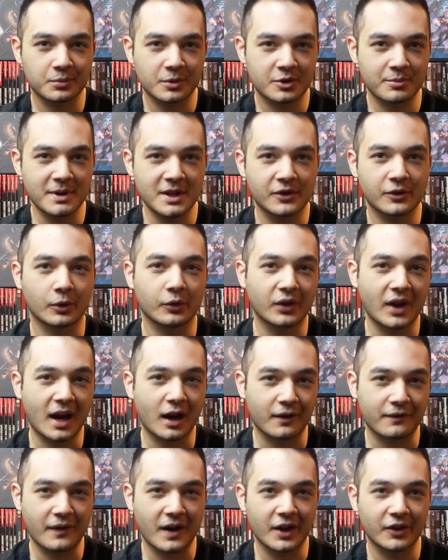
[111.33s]
which means you're
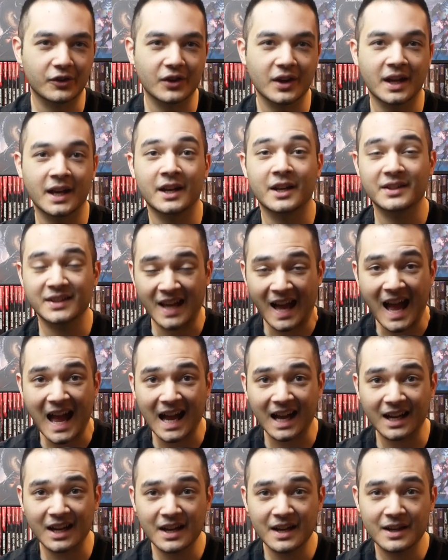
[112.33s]
sacrificing an
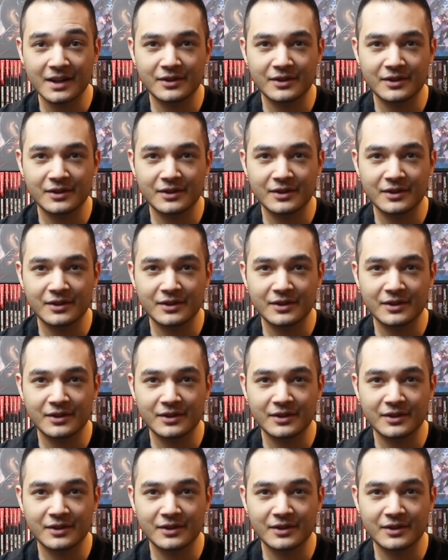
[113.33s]
attack